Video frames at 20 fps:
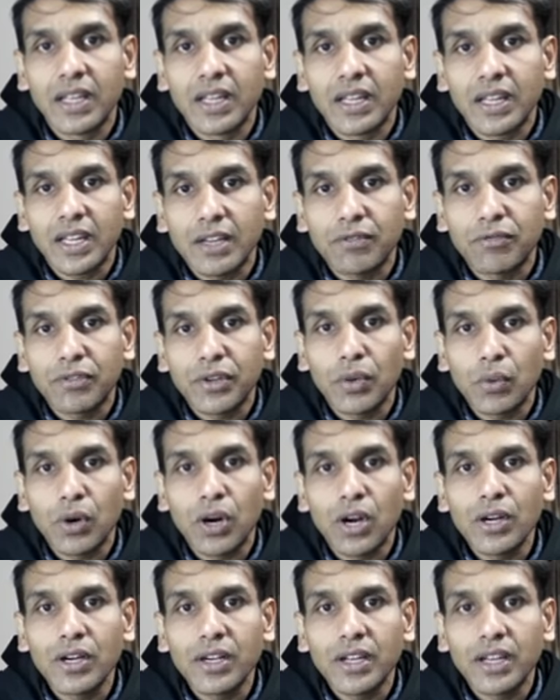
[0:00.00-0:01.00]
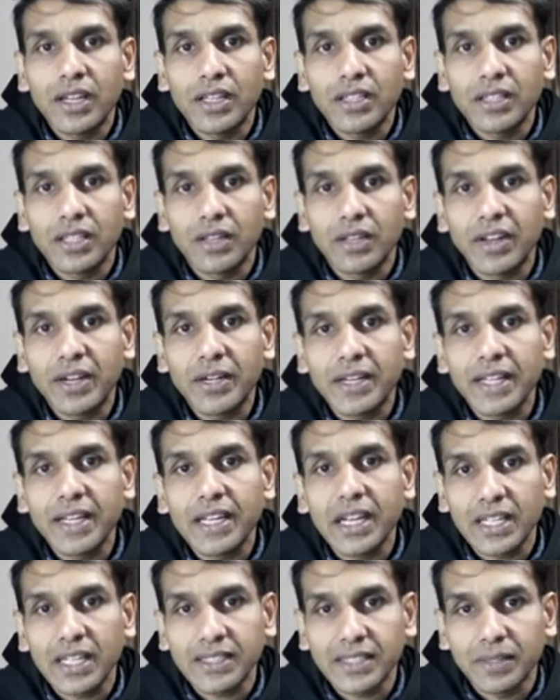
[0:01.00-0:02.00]
if you want the vertical
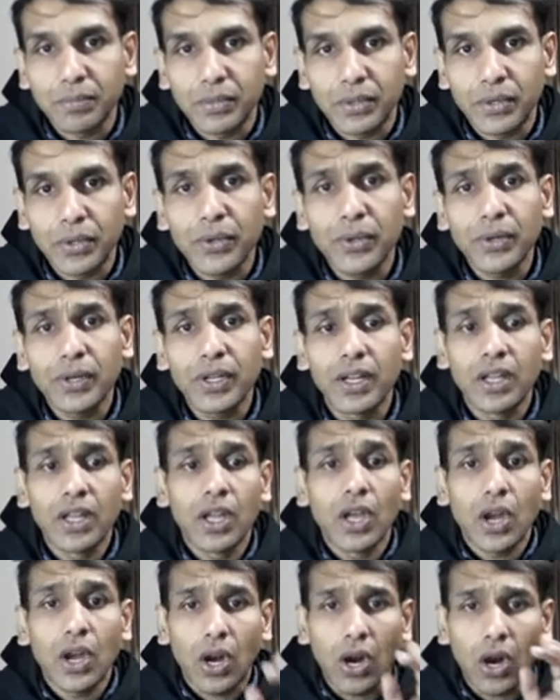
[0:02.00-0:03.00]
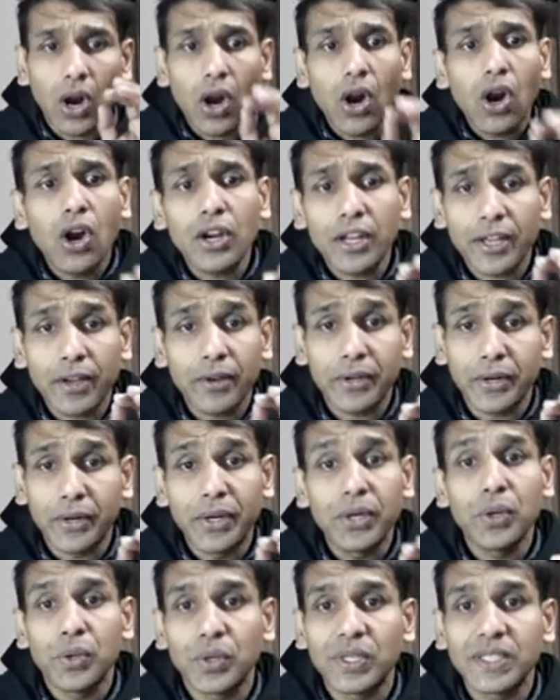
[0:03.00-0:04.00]
asymptote, all you have to
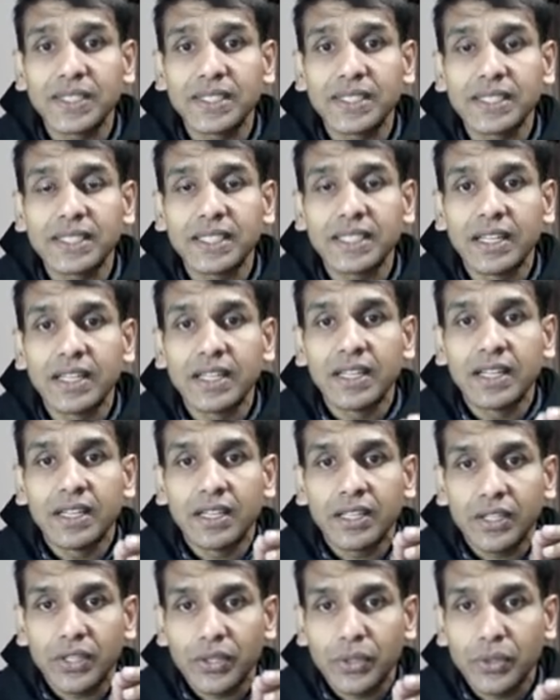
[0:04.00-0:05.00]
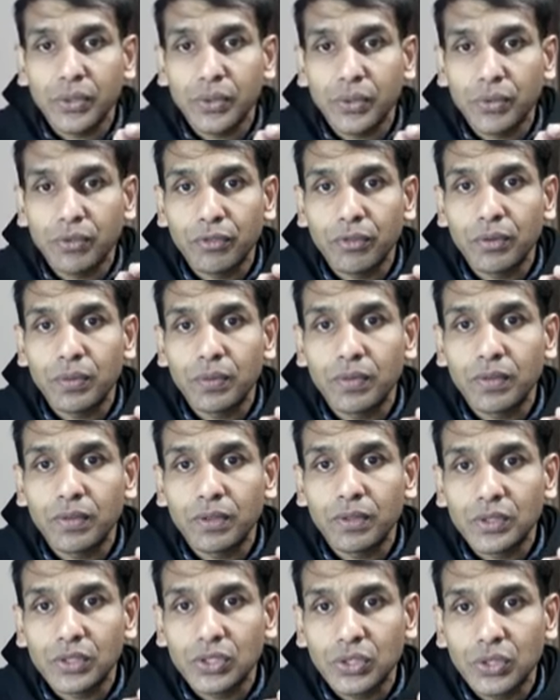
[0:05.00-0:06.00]
do is you
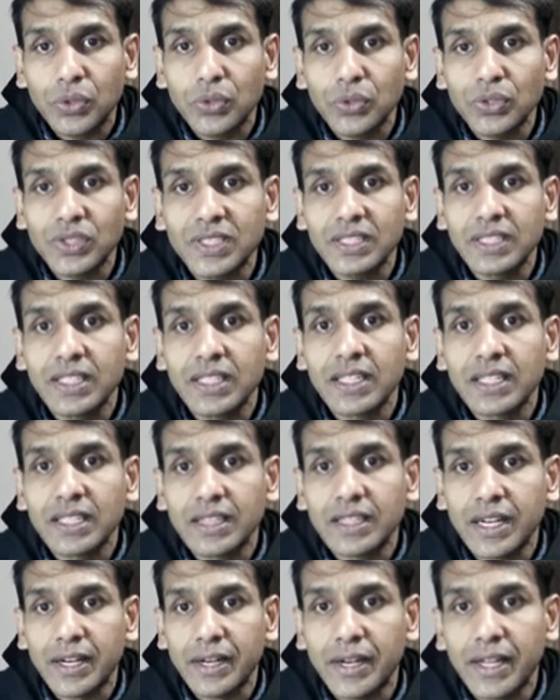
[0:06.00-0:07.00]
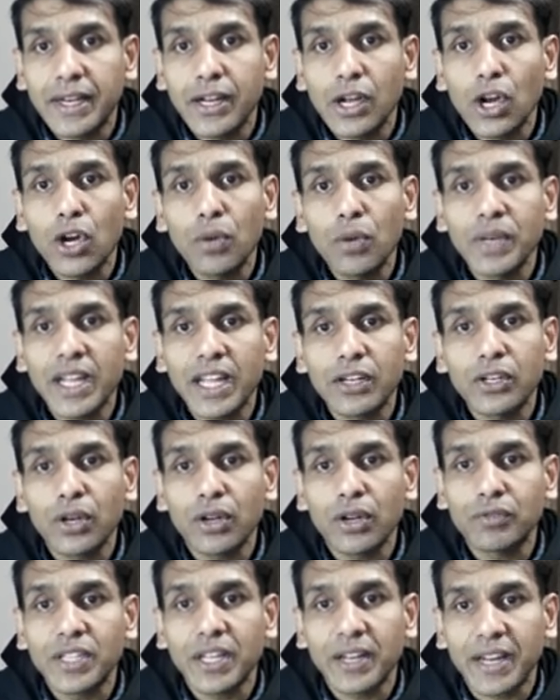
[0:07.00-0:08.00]
choose the denominator
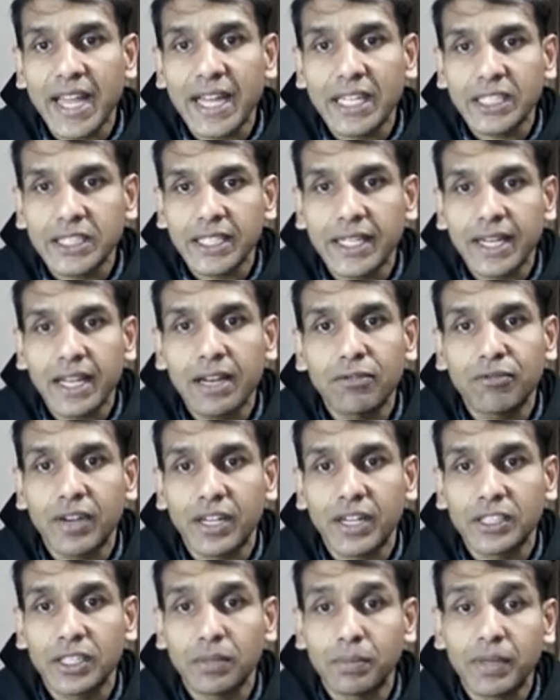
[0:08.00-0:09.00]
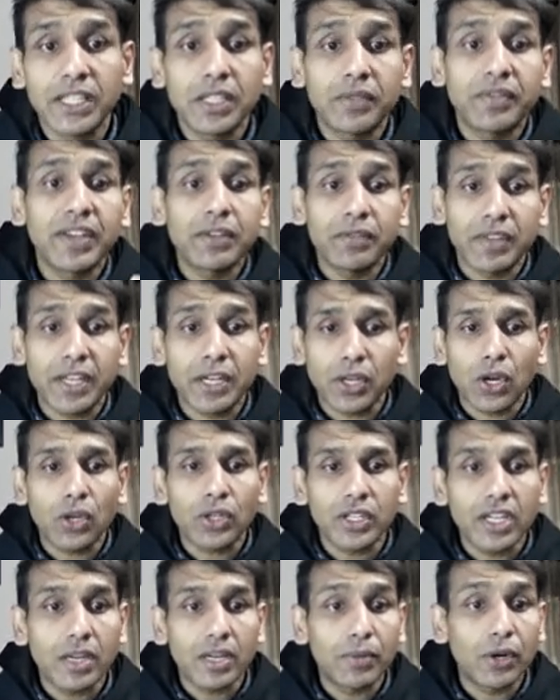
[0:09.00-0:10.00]
of the rational function. By the way, we are
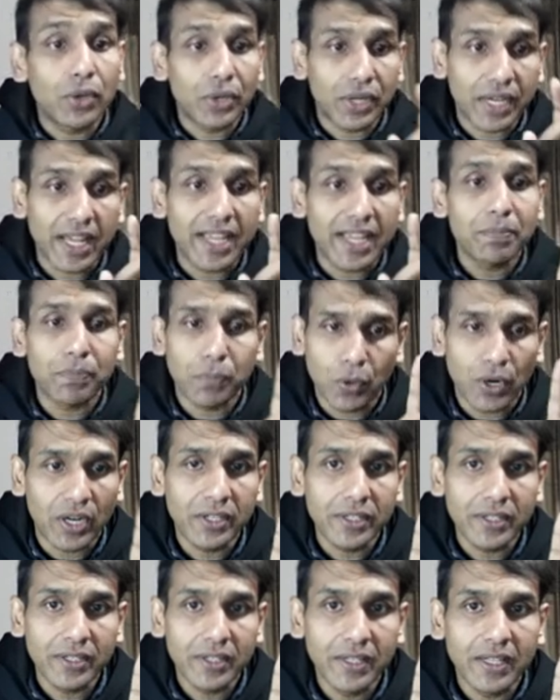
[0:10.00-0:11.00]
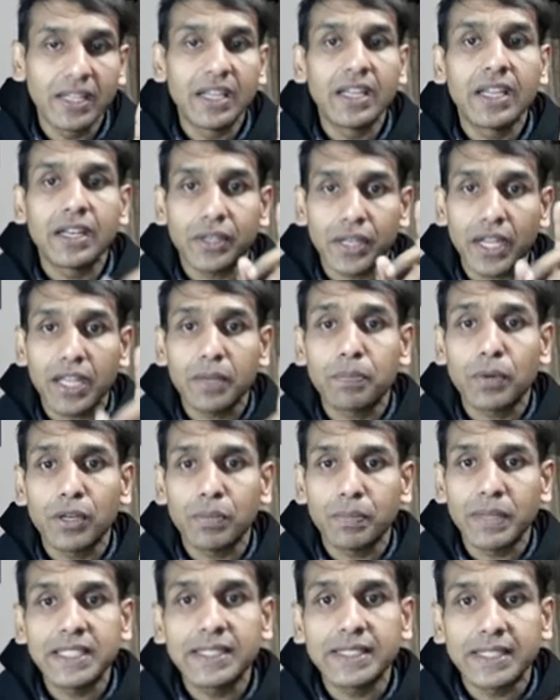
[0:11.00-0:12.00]
talking about type 1. Type 1
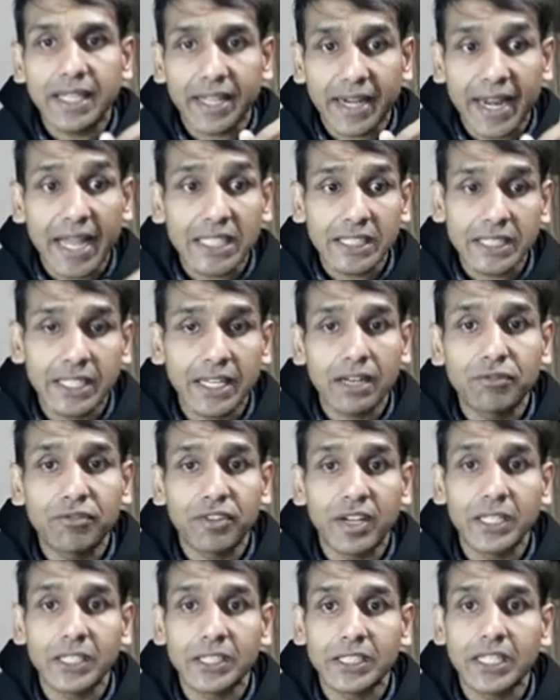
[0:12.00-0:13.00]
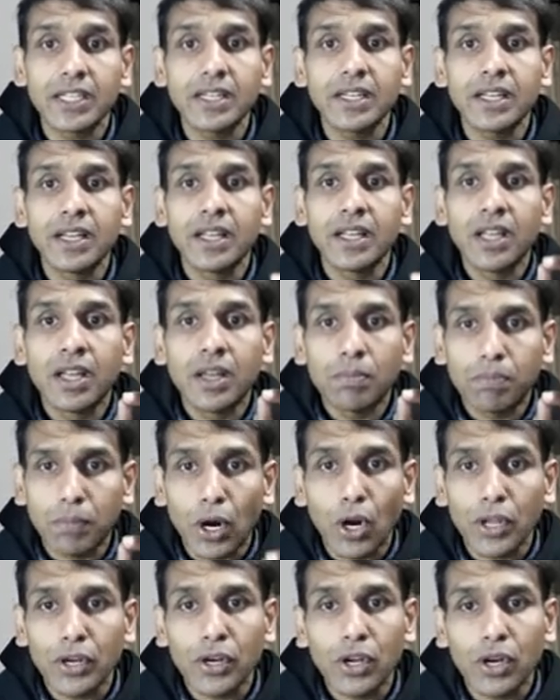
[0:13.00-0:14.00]
means rational function,
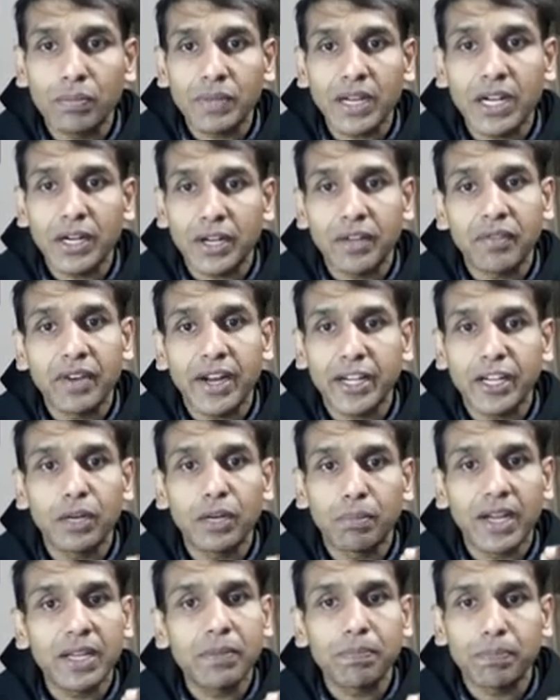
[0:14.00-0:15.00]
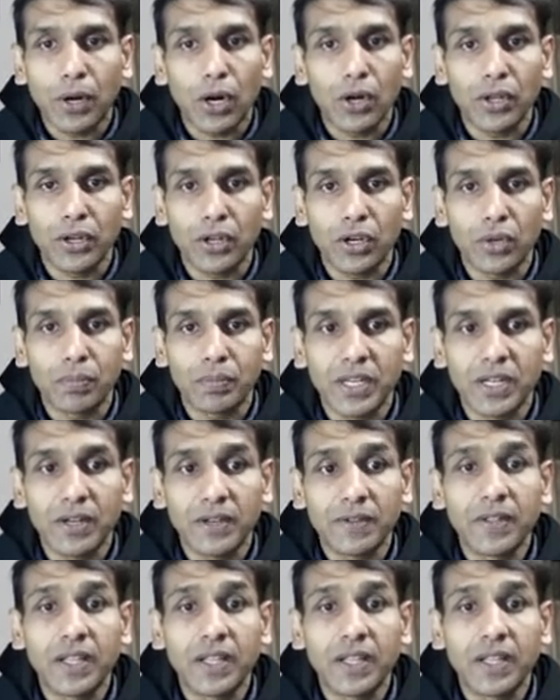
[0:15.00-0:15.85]
polynomial divided by polynomial.